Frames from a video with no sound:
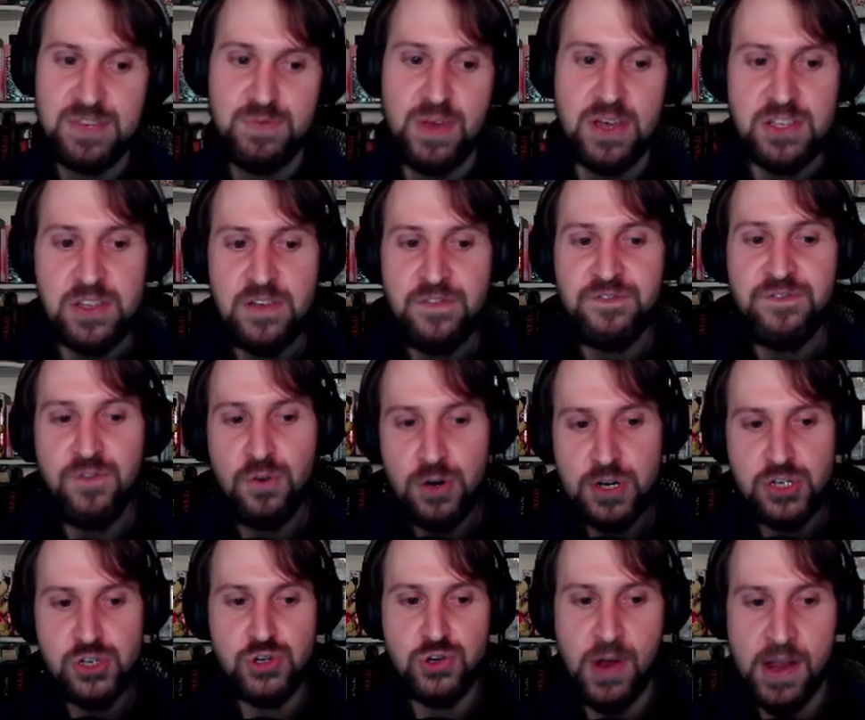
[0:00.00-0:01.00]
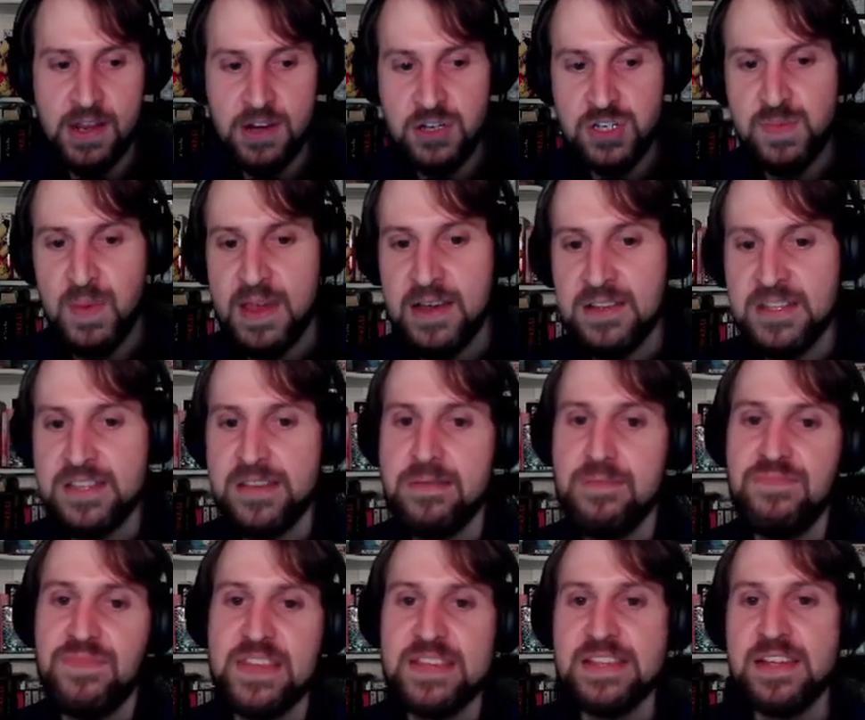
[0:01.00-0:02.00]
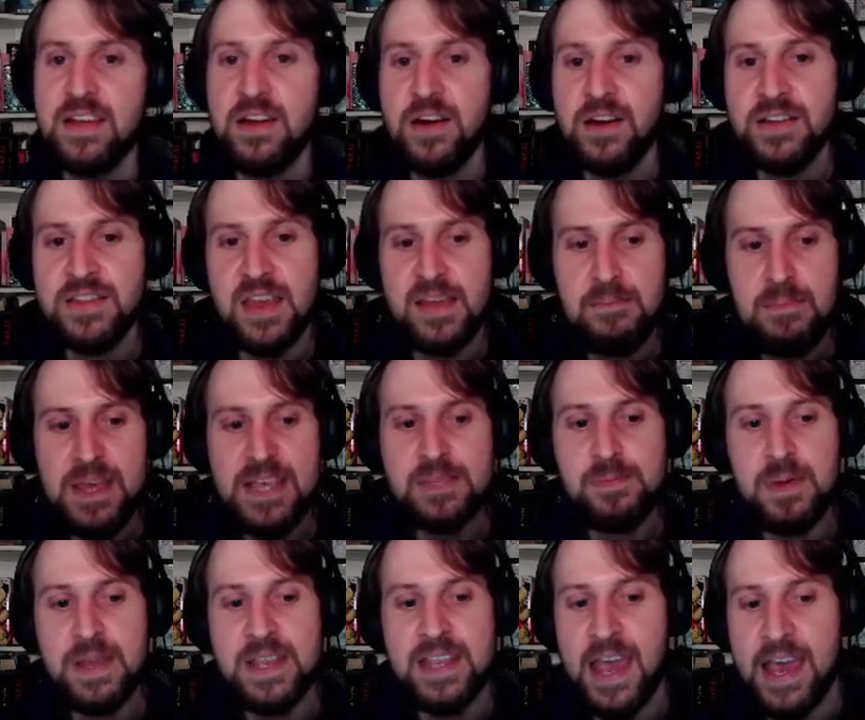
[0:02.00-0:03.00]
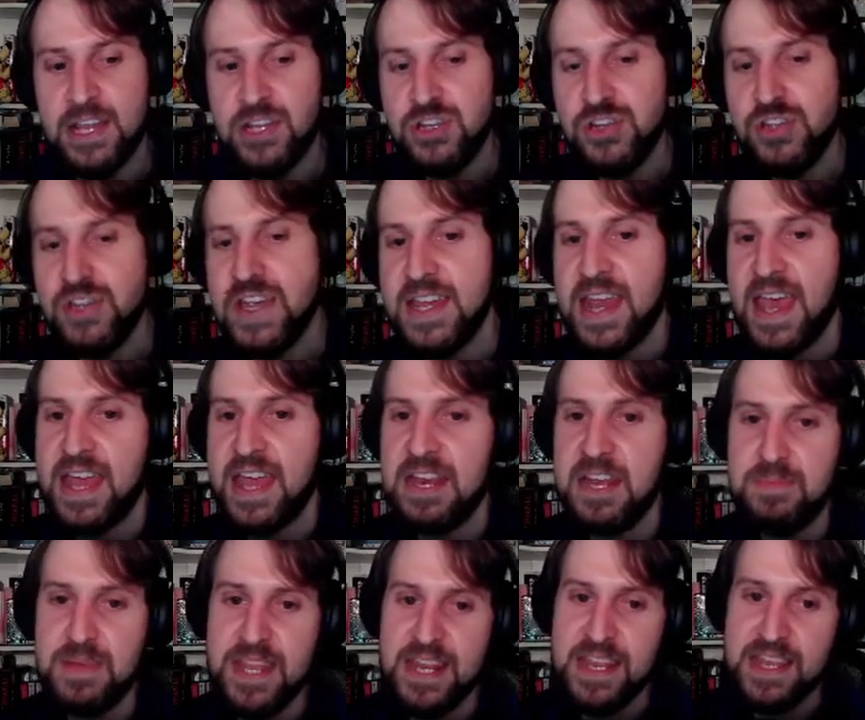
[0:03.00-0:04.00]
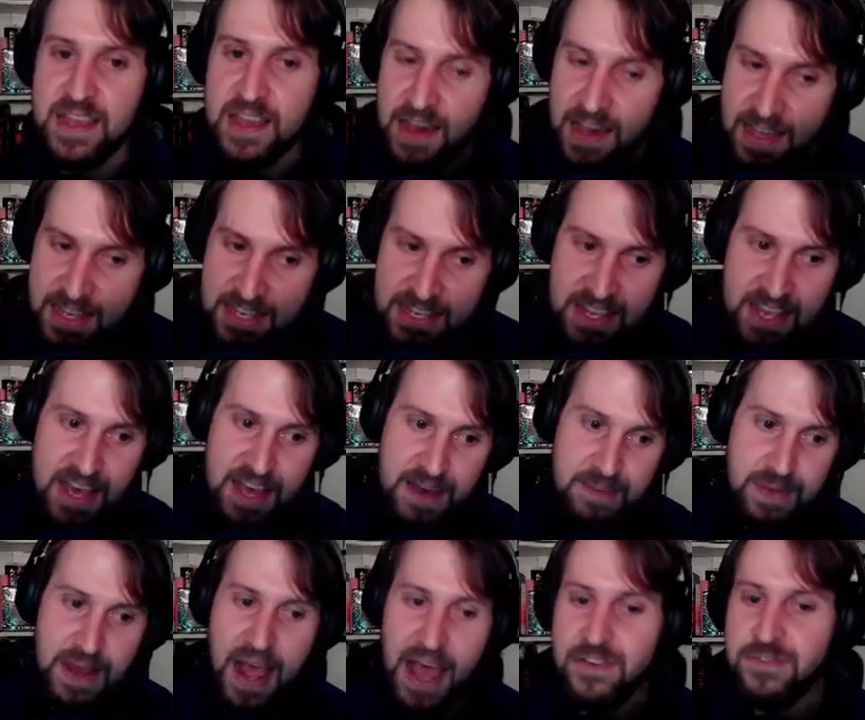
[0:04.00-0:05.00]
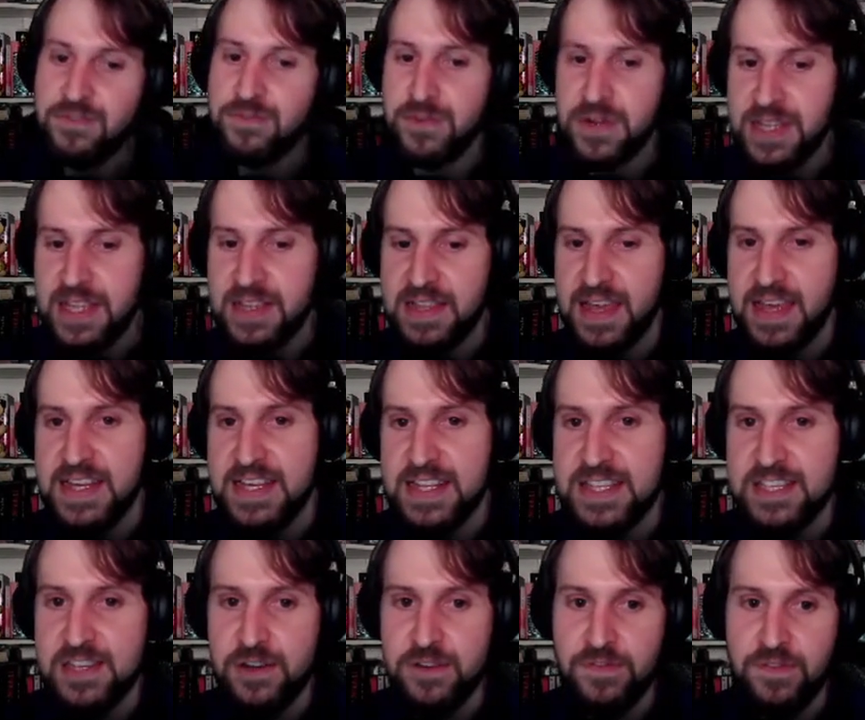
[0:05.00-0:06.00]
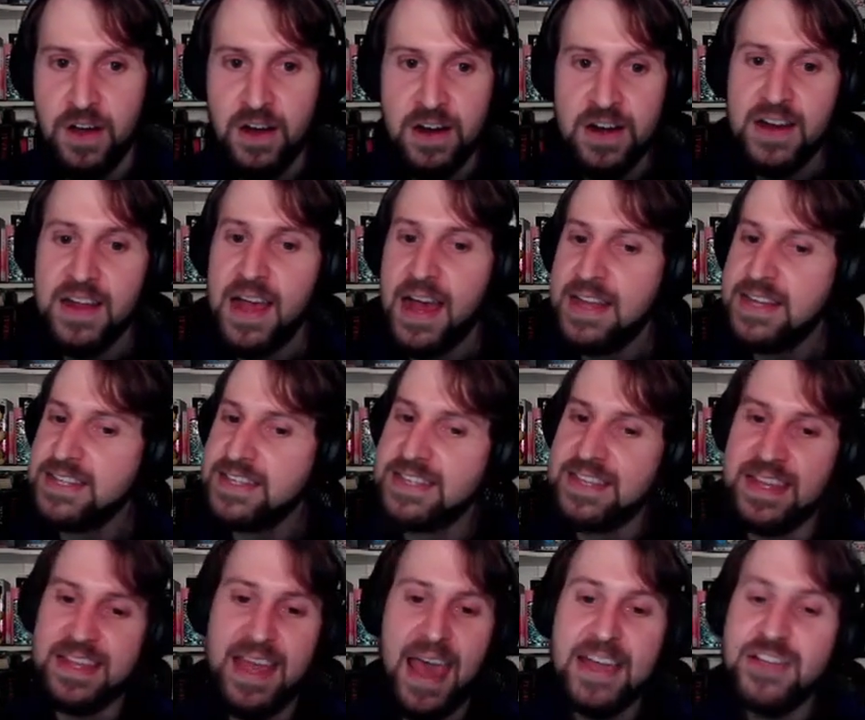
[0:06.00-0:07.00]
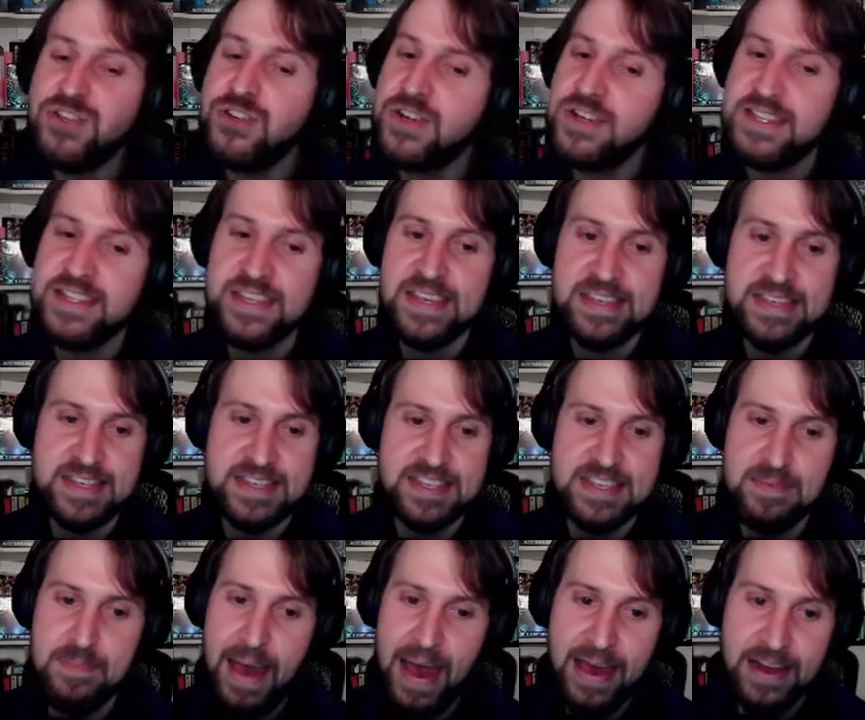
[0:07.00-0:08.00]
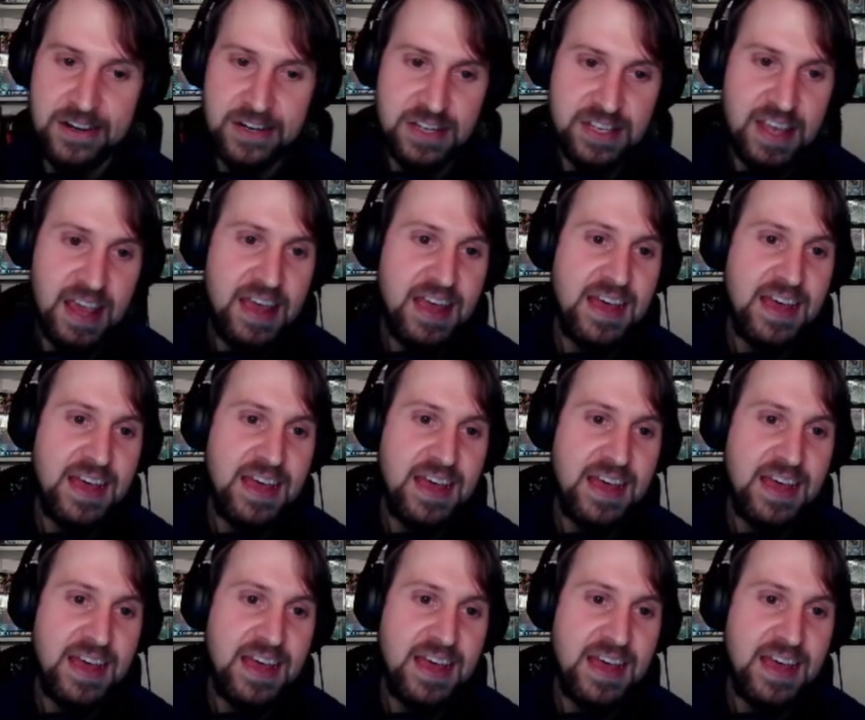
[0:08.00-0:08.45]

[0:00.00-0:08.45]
We also have 4 Trainers Mails. This is a card that is potentially going to end up getting cut, but I've really liked it so far. Extra consistency matters.